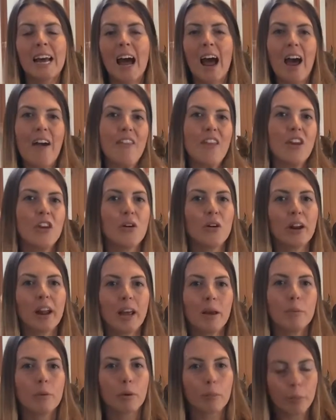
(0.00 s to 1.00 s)
and they're not
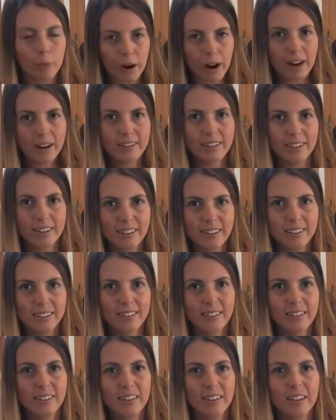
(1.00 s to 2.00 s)
able to
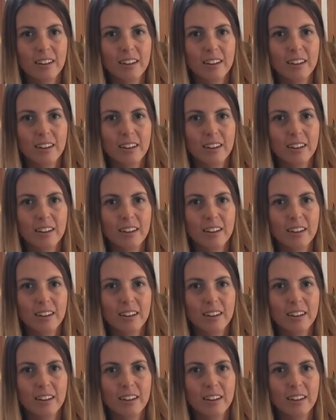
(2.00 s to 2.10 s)
practice.